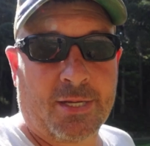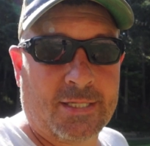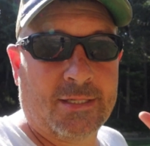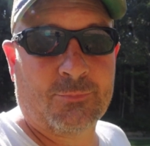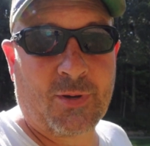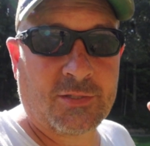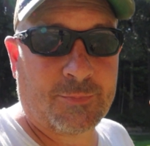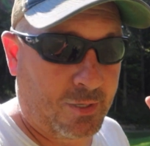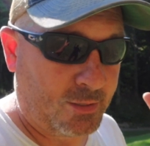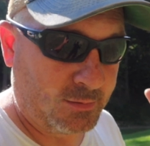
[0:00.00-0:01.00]
I said, this brown
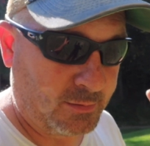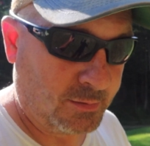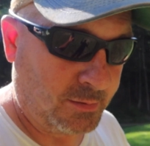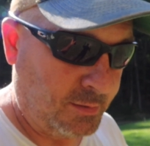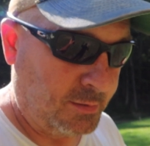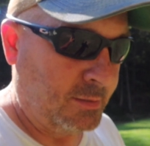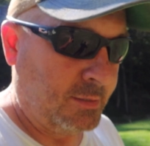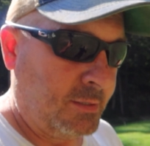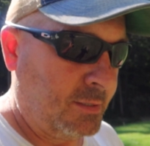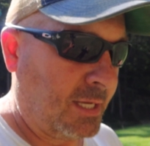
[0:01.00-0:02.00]
spot,
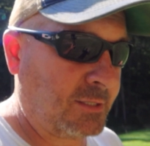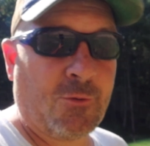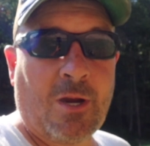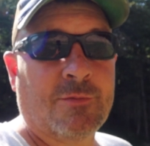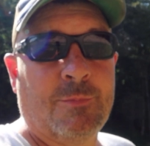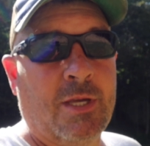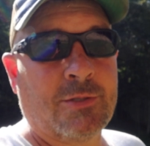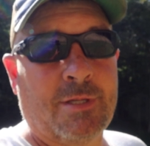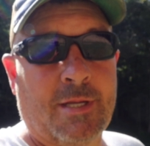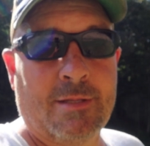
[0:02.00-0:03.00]
that's fresh from
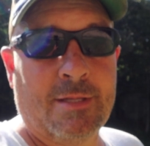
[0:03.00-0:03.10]
yesterday.